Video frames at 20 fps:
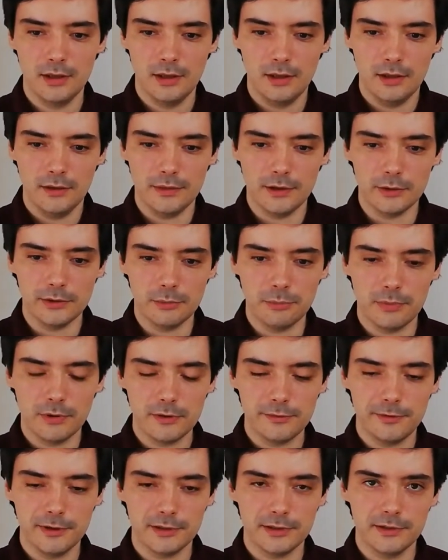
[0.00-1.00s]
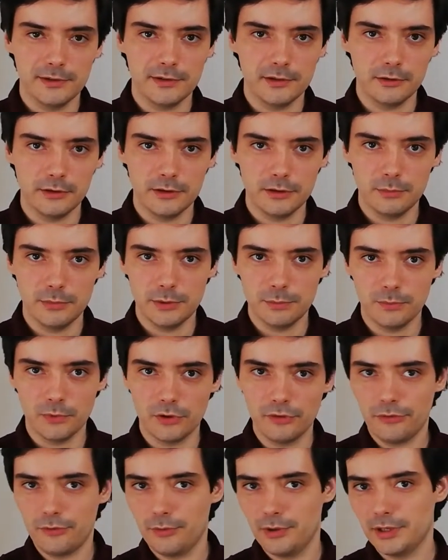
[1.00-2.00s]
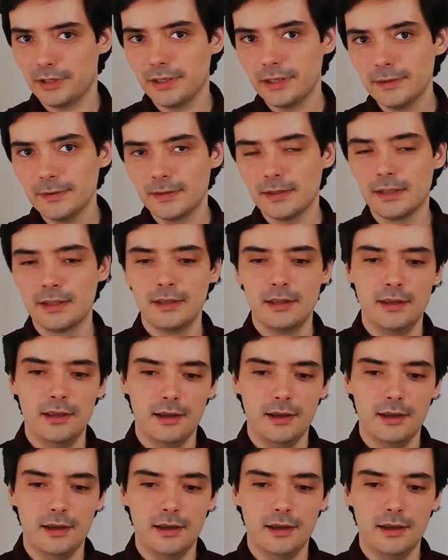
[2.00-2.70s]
Now the perfect is a little bit more tricky.